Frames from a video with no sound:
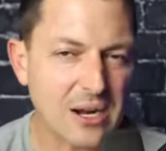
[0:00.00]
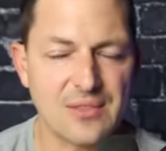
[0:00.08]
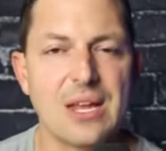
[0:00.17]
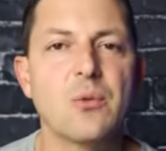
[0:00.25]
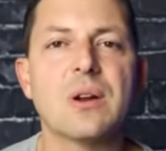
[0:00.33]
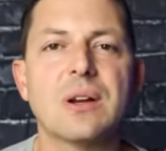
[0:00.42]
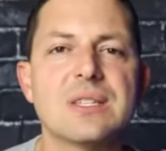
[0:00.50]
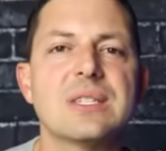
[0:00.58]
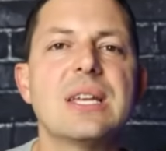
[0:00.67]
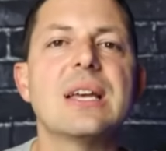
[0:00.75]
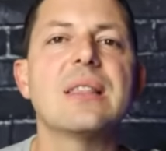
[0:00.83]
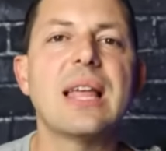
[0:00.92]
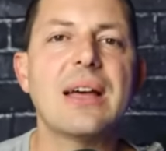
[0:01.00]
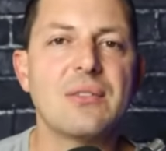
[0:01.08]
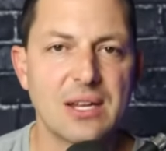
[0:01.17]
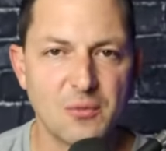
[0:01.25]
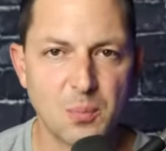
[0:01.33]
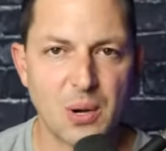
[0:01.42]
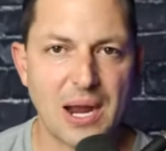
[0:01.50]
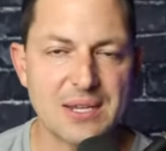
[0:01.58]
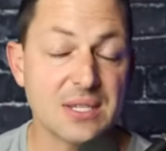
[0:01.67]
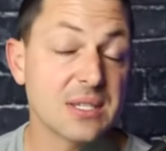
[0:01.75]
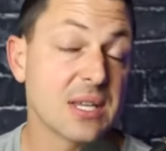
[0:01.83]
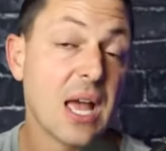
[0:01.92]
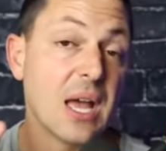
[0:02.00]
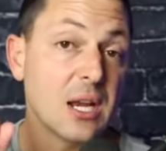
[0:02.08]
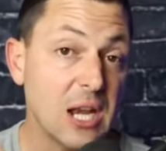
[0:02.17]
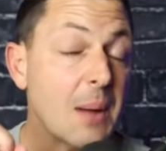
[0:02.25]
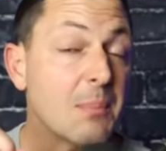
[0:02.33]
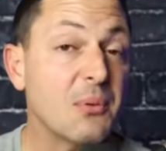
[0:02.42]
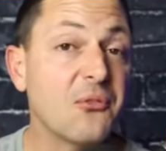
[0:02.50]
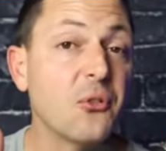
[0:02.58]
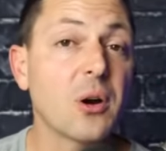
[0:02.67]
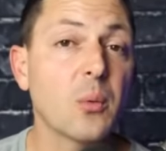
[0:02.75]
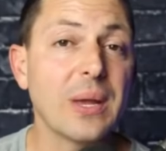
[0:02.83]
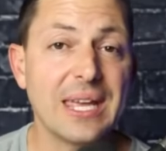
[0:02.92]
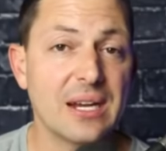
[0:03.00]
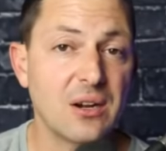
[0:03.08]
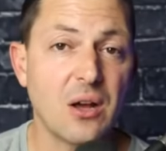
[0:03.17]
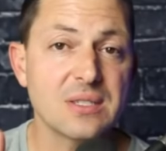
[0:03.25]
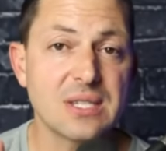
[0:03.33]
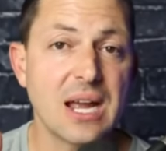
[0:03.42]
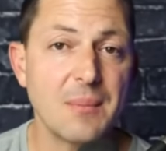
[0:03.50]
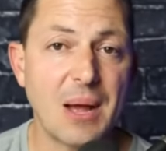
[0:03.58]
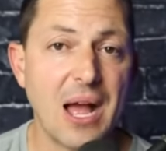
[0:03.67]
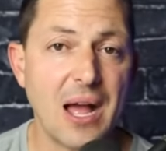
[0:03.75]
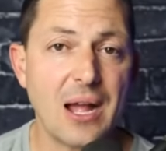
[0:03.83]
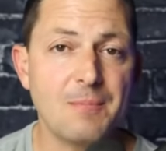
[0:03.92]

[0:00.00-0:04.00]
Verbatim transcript: I think we're going to see a leveling of prices, not before we hit an all time high.